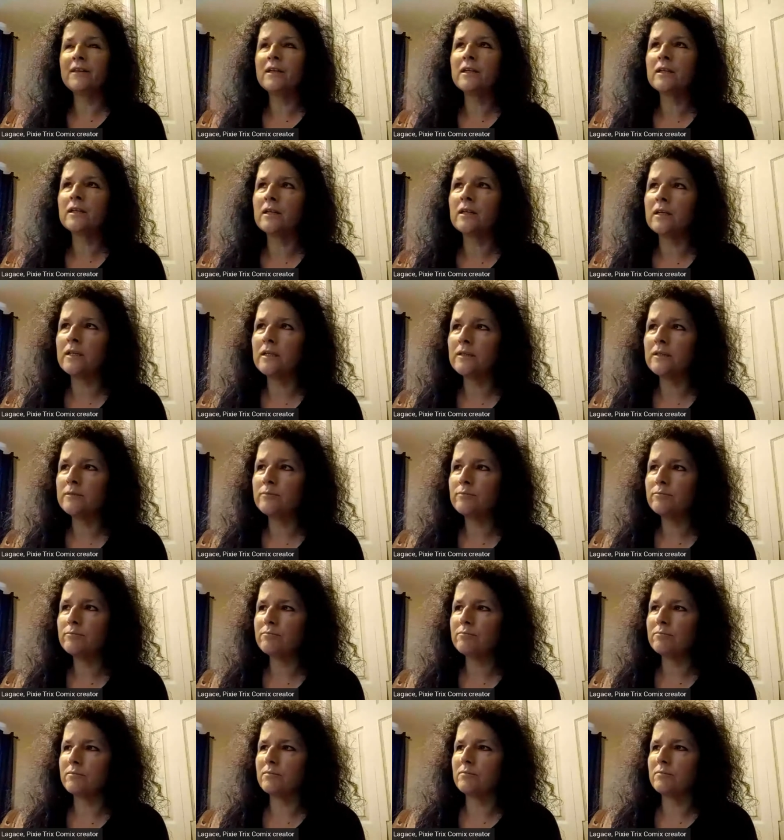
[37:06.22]
I think uh,
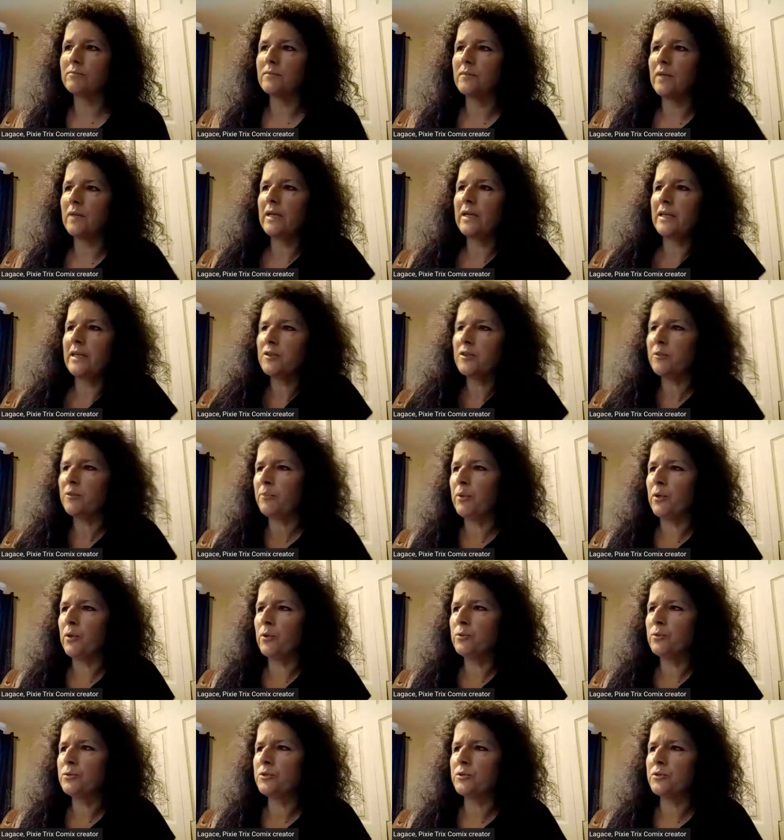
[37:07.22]
I like the
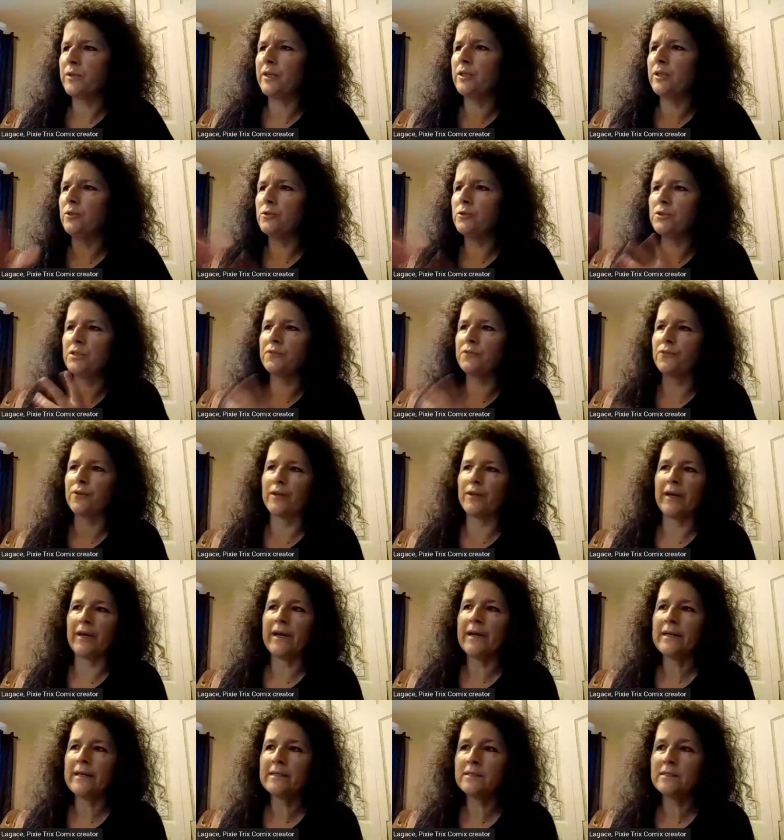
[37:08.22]
pose, so I used it
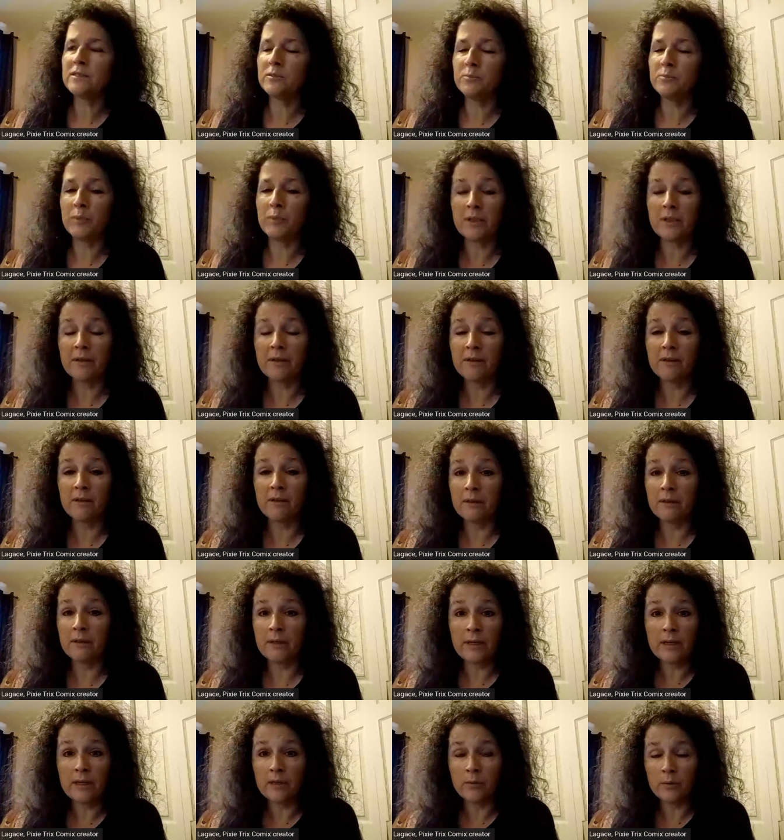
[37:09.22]
for ads. But other
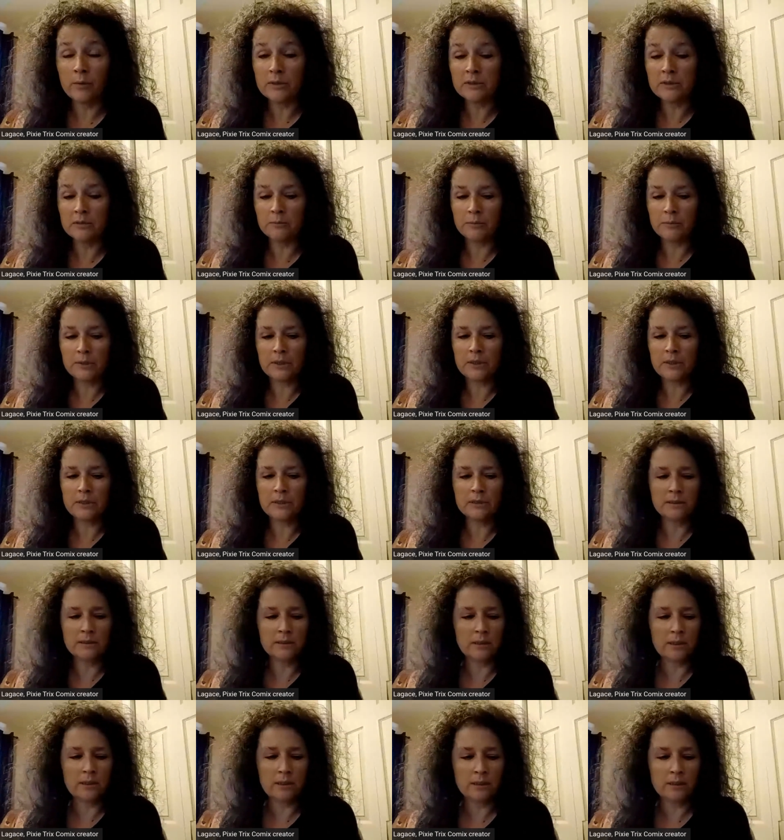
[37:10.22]
than that, it wasn't
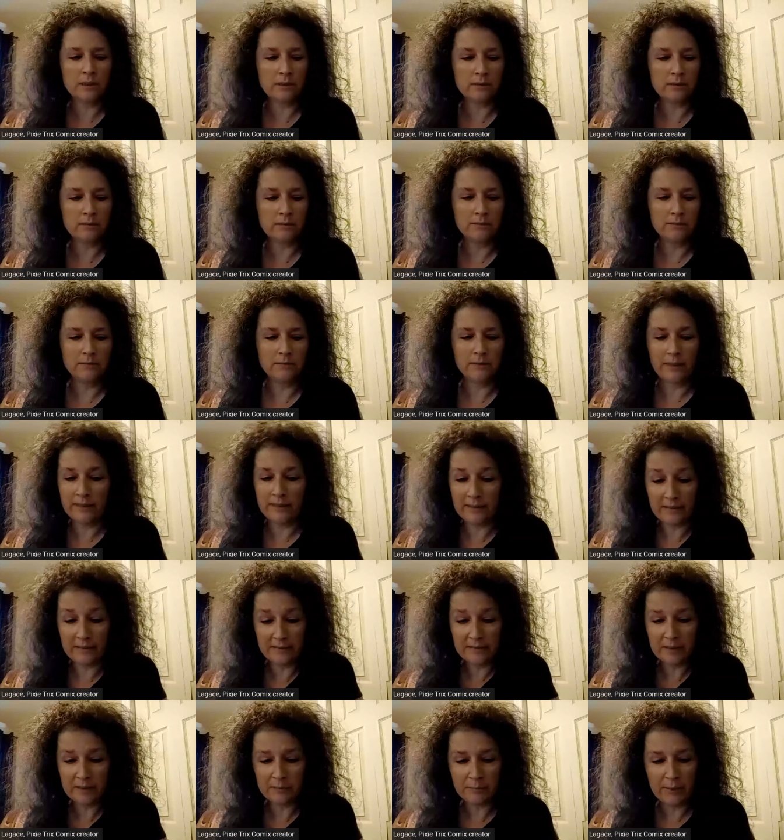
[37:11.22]
because uh, I
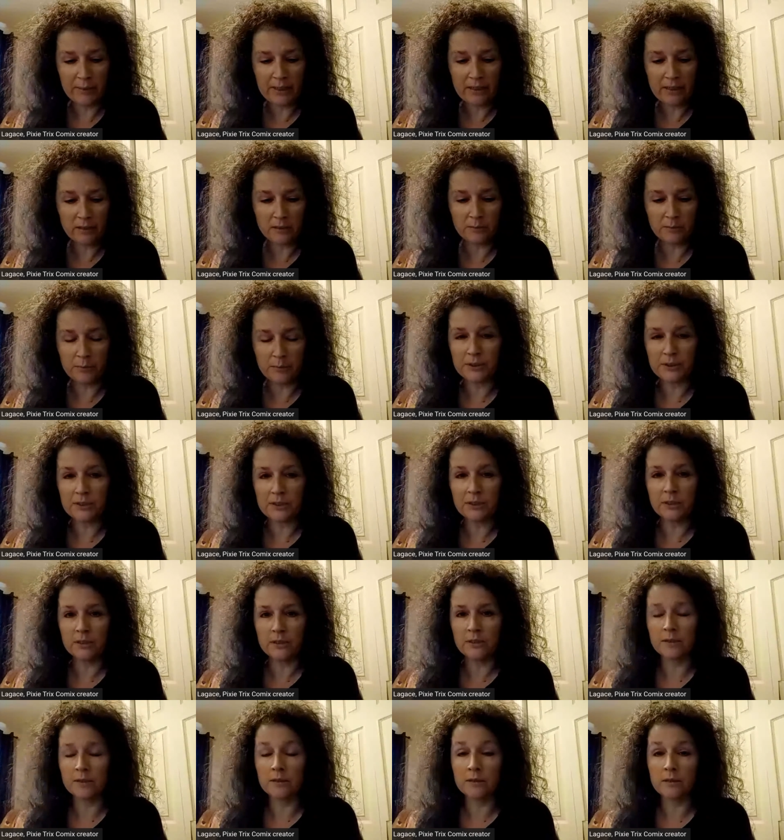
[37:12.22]
liked that panel in
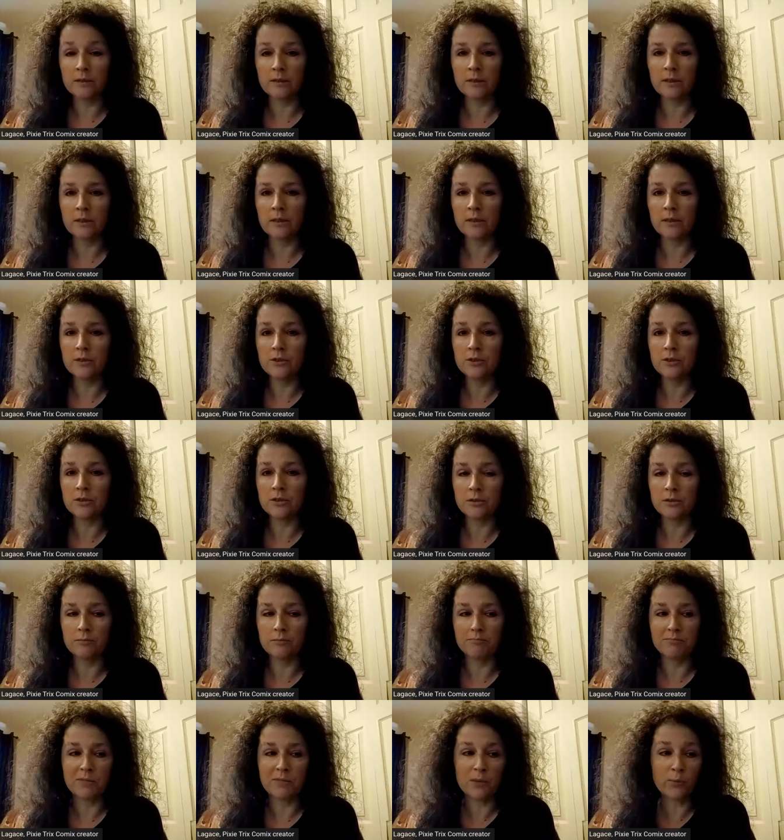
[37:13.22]
particular. It
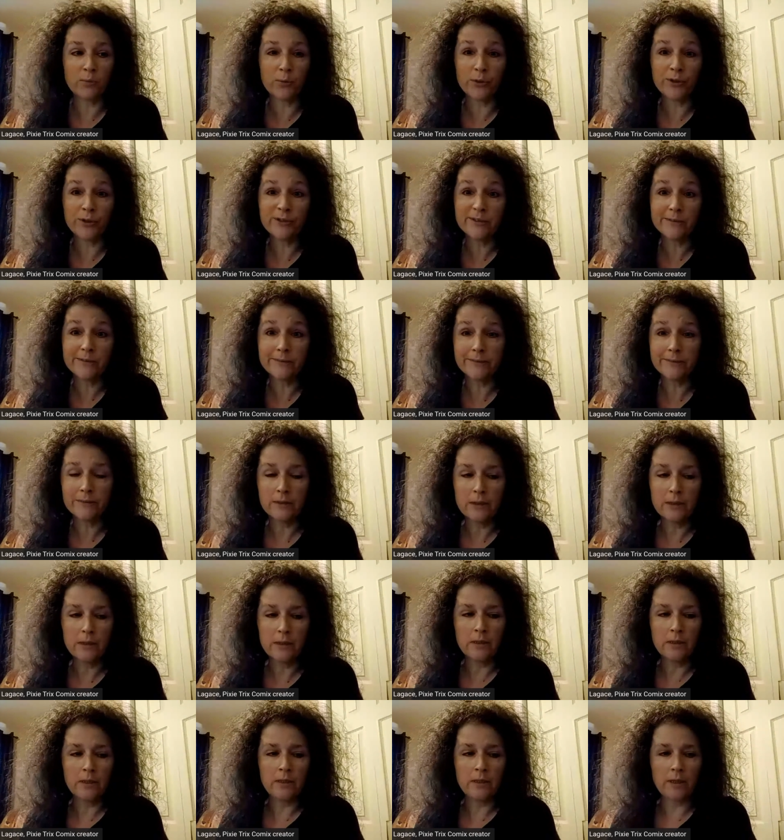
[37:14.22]
just it worked
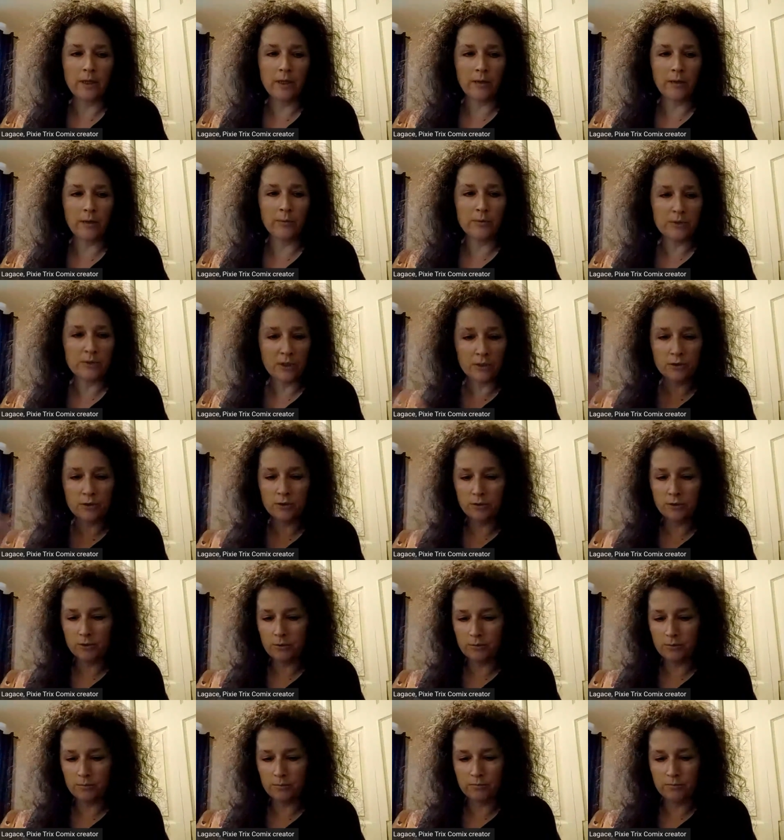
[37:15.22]
it was
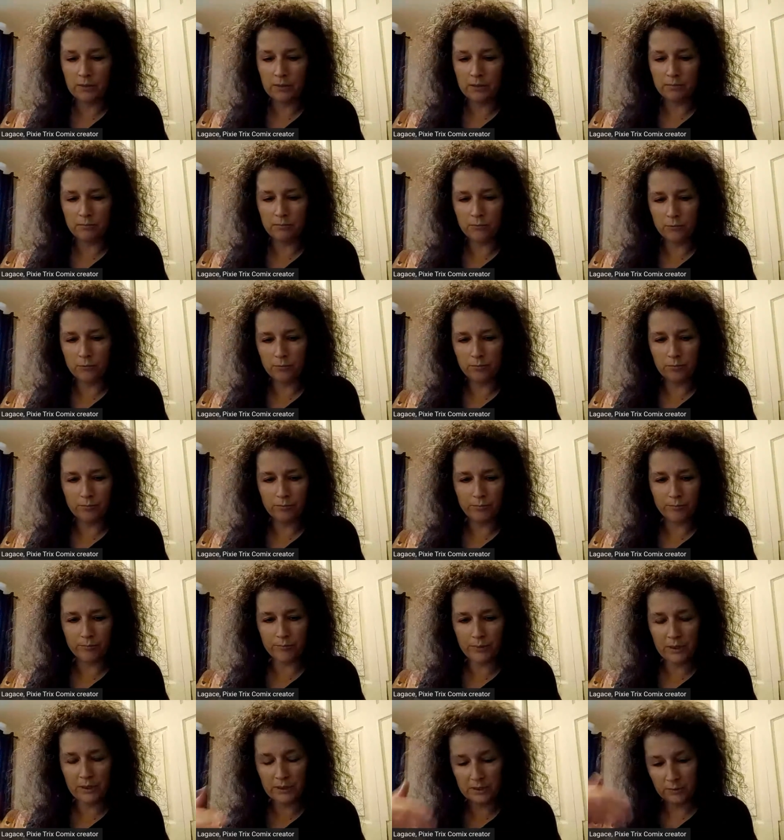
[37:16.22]
also it,
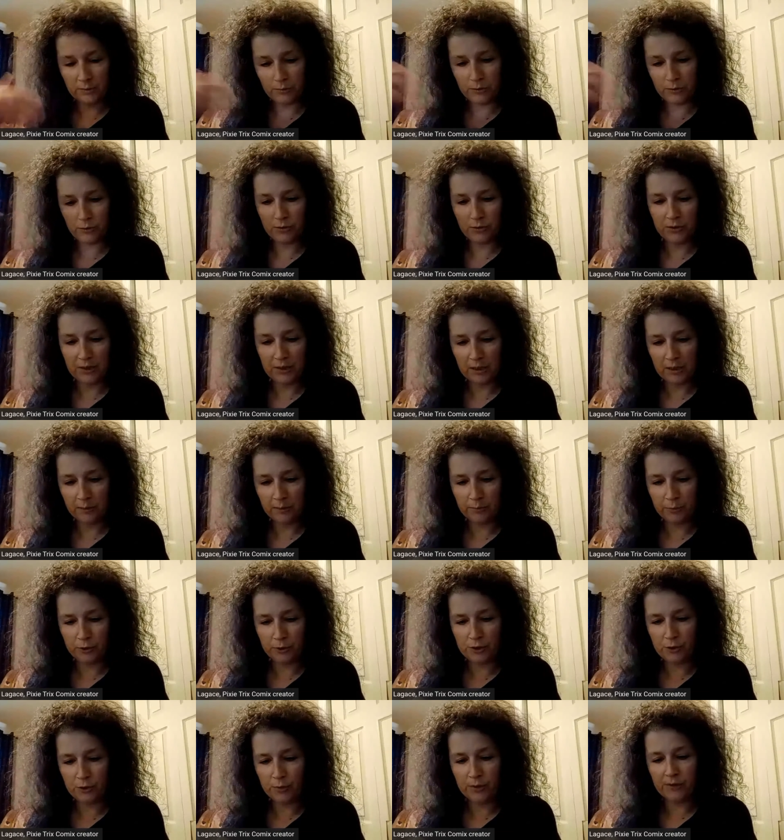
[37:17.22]
because I was using it
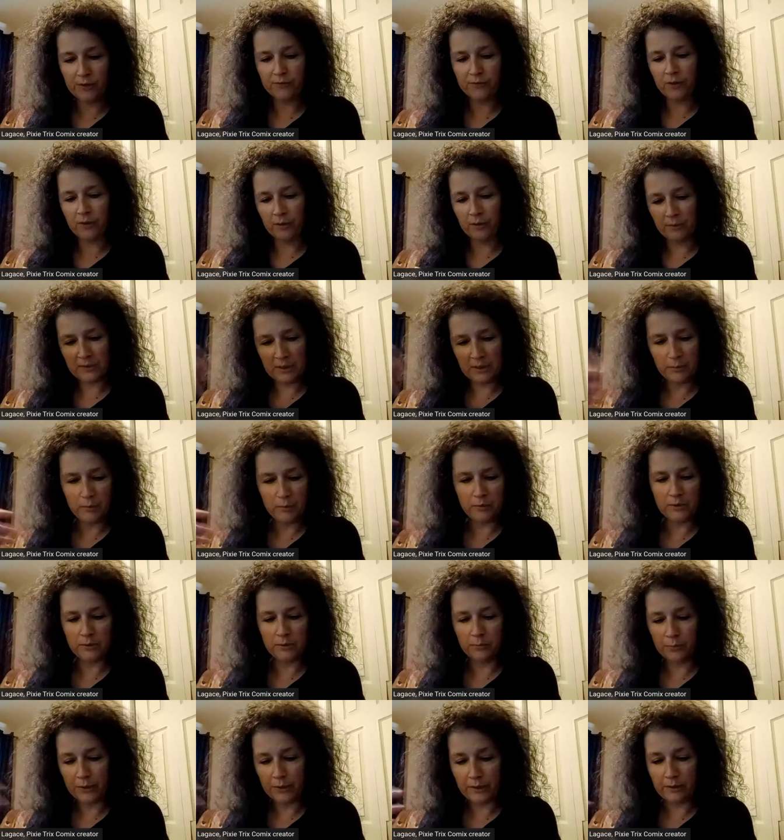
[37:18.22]
on Project Wonderful, I was
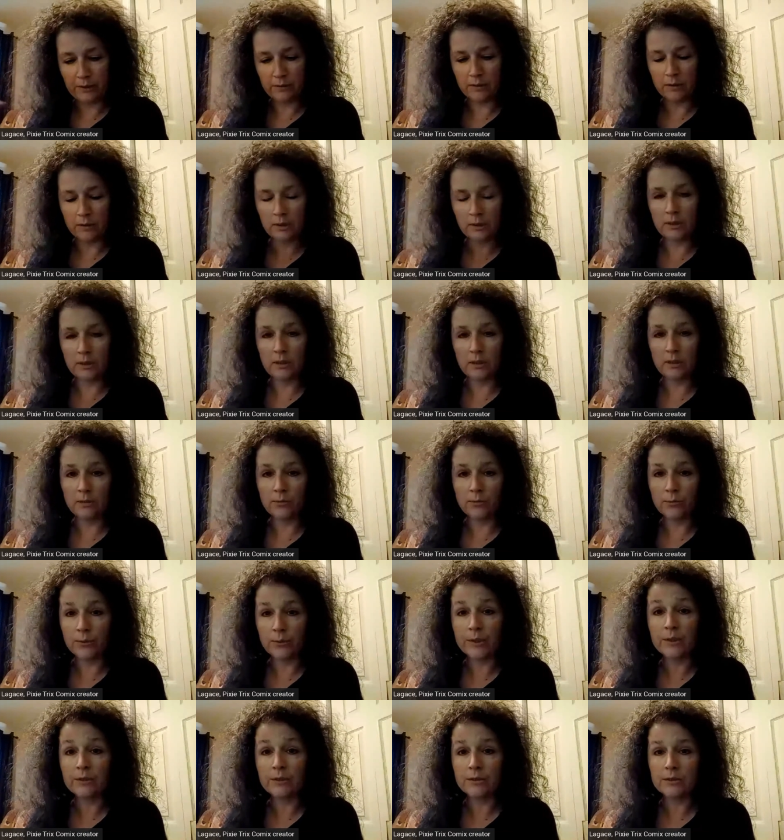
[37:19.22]
able to bring uh,
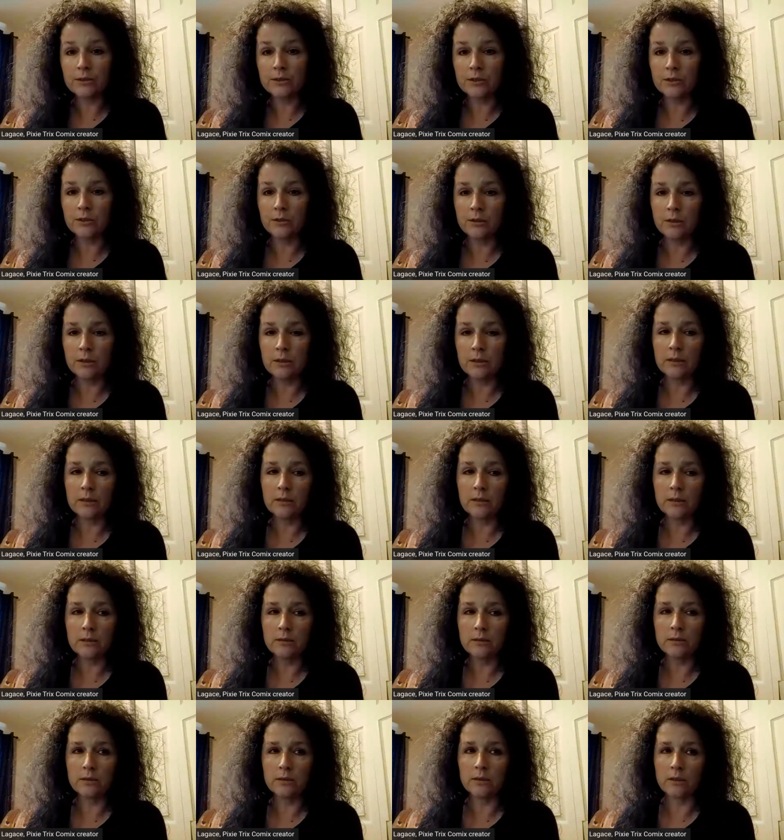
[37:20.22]
readers to
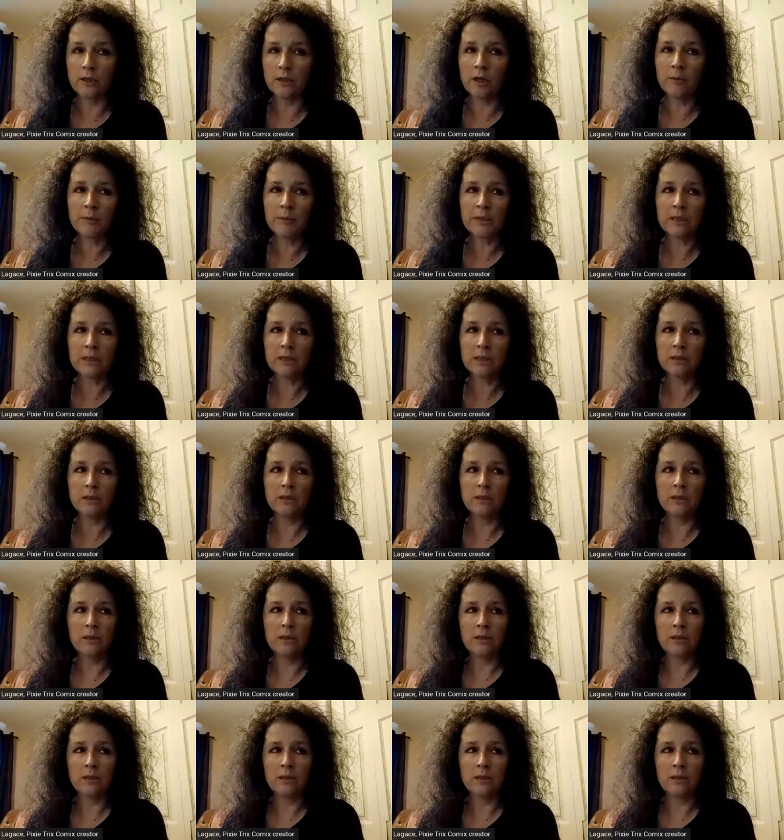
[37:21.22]
the to the comic.